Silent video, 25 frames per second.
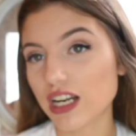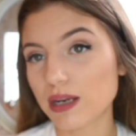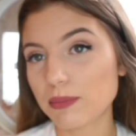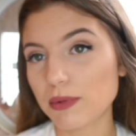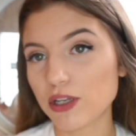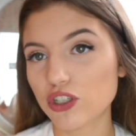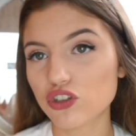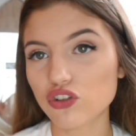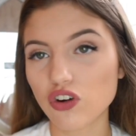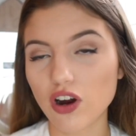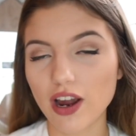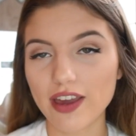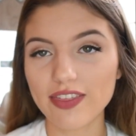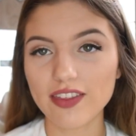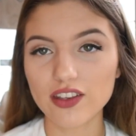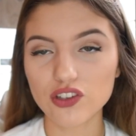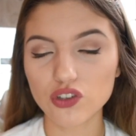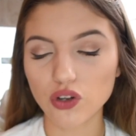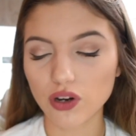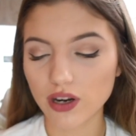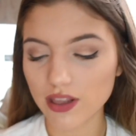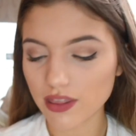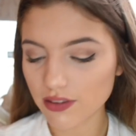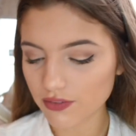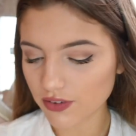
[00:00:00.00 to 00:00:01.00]
going to be trying this
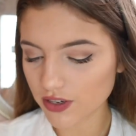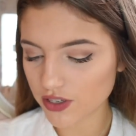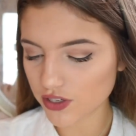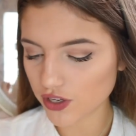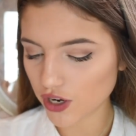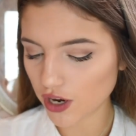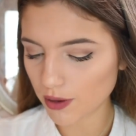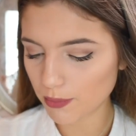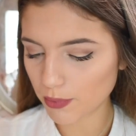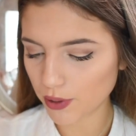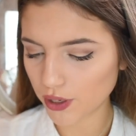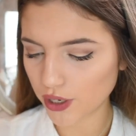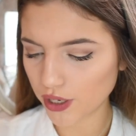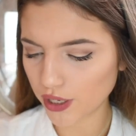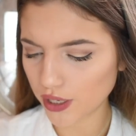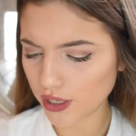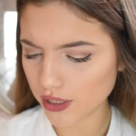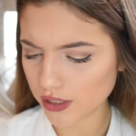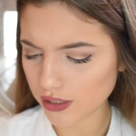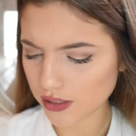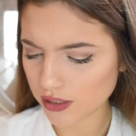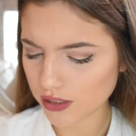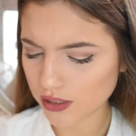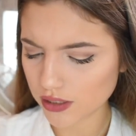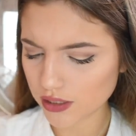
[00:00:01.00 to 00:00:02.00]
on in the video
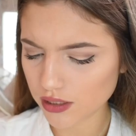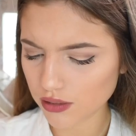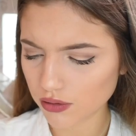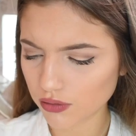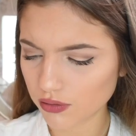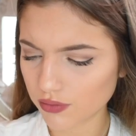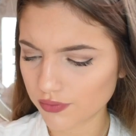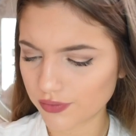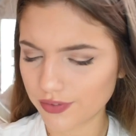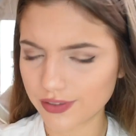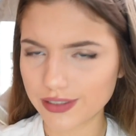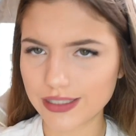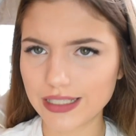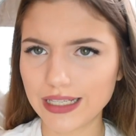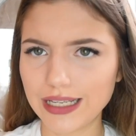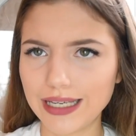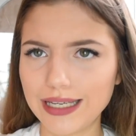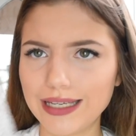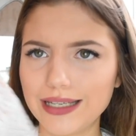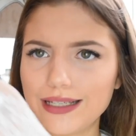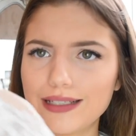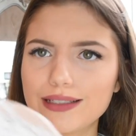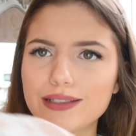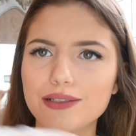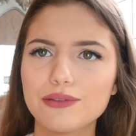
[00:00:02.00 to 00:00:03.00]
because
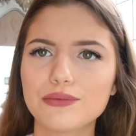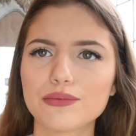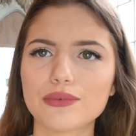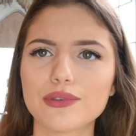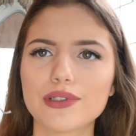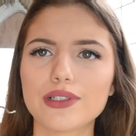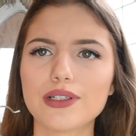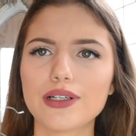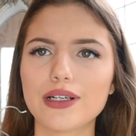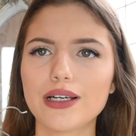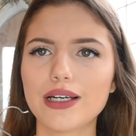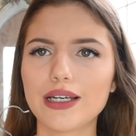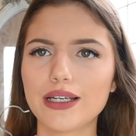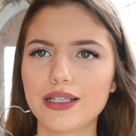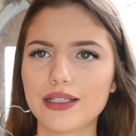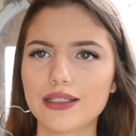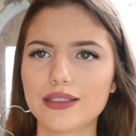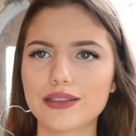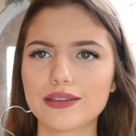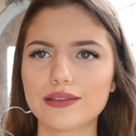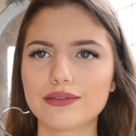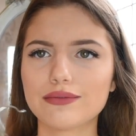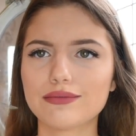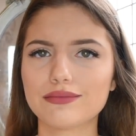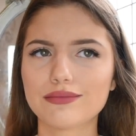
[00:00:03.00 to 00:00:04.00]
obviously I don't want to
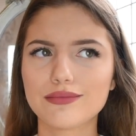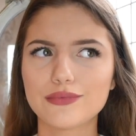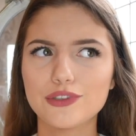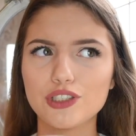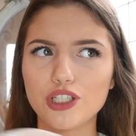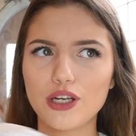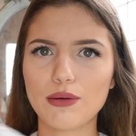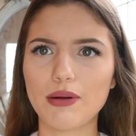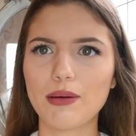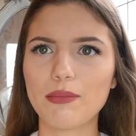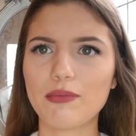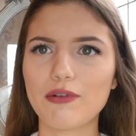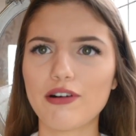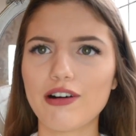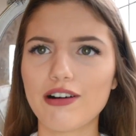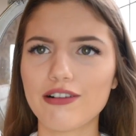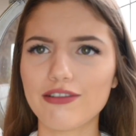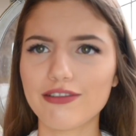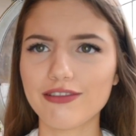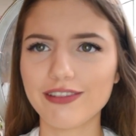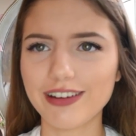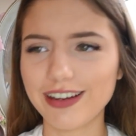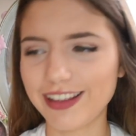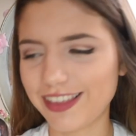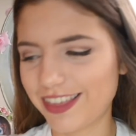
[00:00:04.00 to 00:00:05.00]
like show my
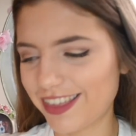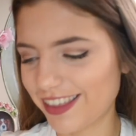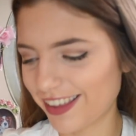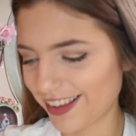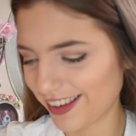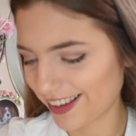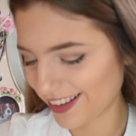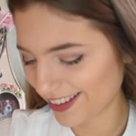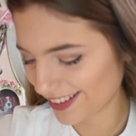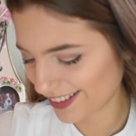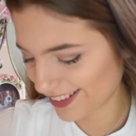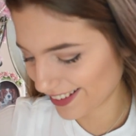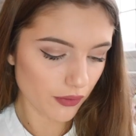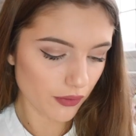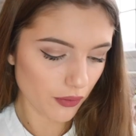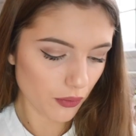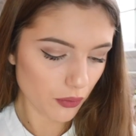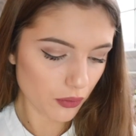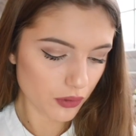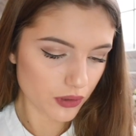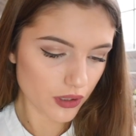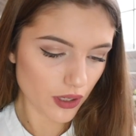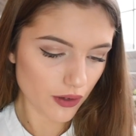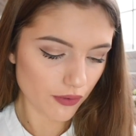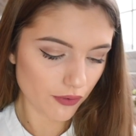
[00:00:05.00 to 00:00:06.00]
bra or anything.
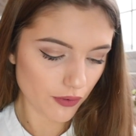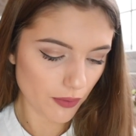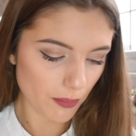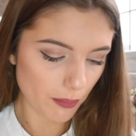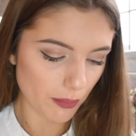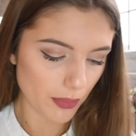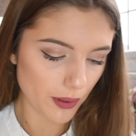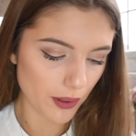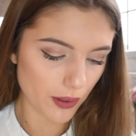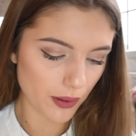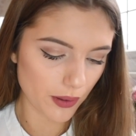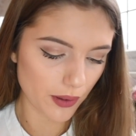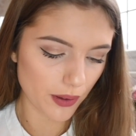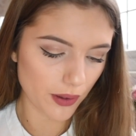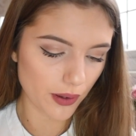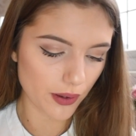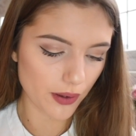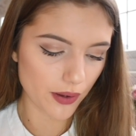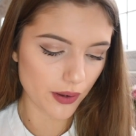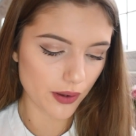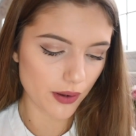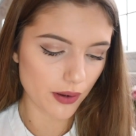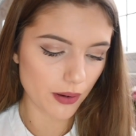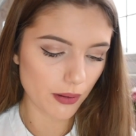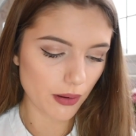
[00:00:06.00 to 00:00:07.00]
Also from
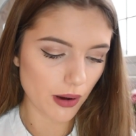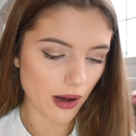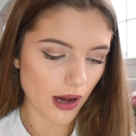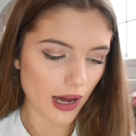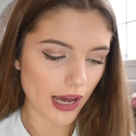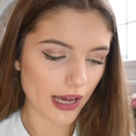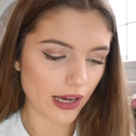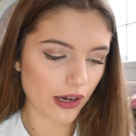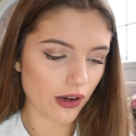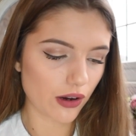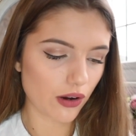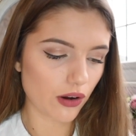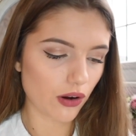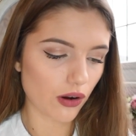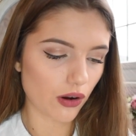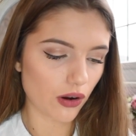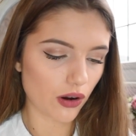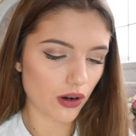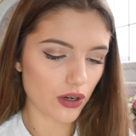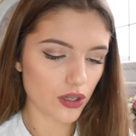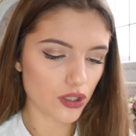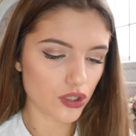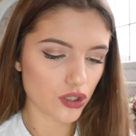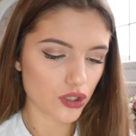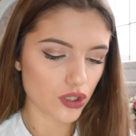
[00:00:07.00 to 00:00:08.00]
Boohoo I
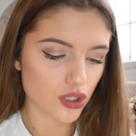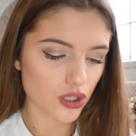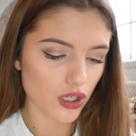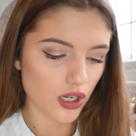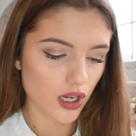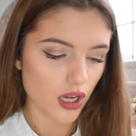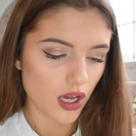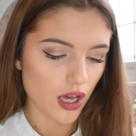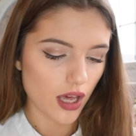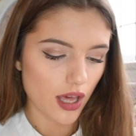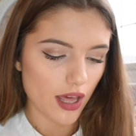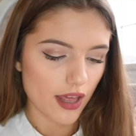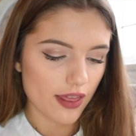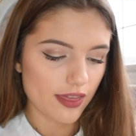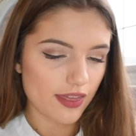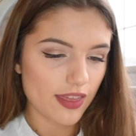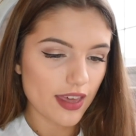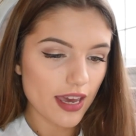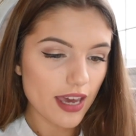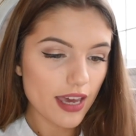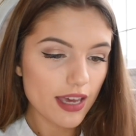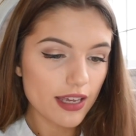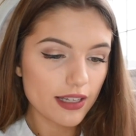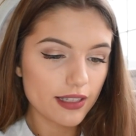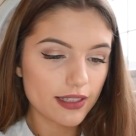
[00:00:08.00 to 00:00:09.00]
got
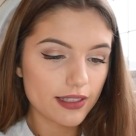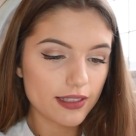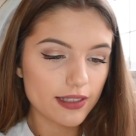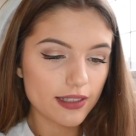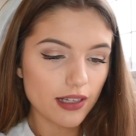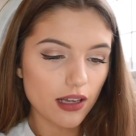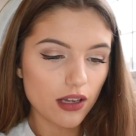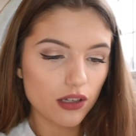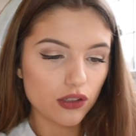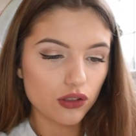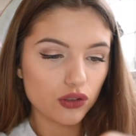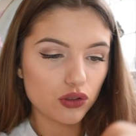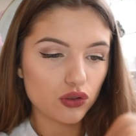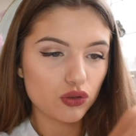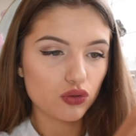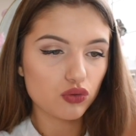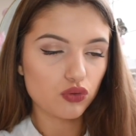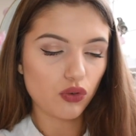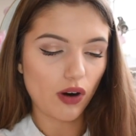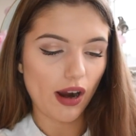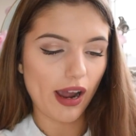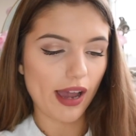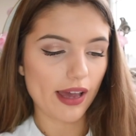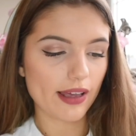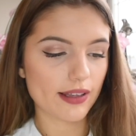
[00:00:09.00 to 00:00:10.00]
this
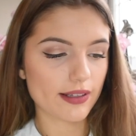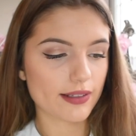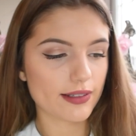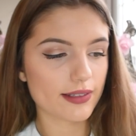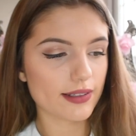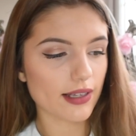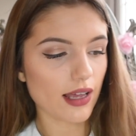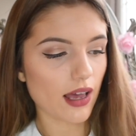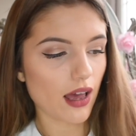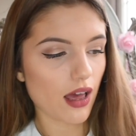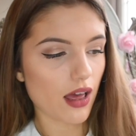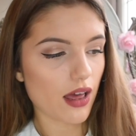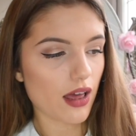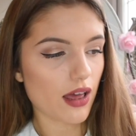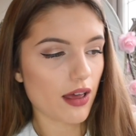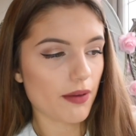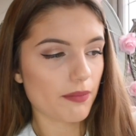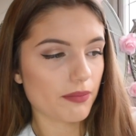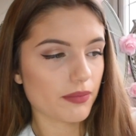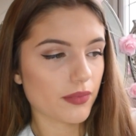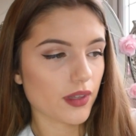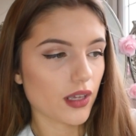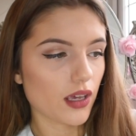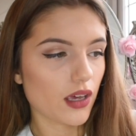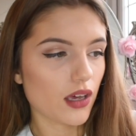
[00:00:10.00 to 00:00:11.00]
dress.
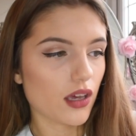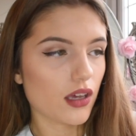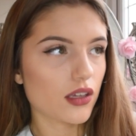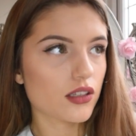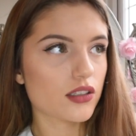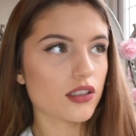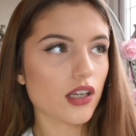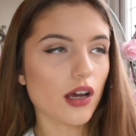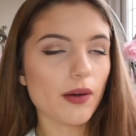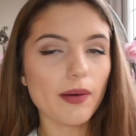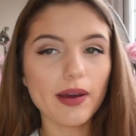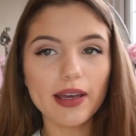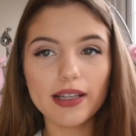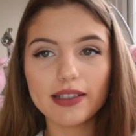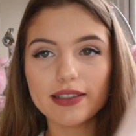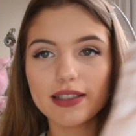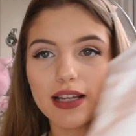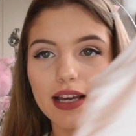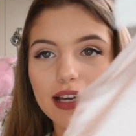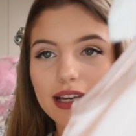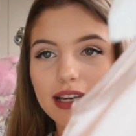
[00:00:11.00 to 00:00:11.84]
So it's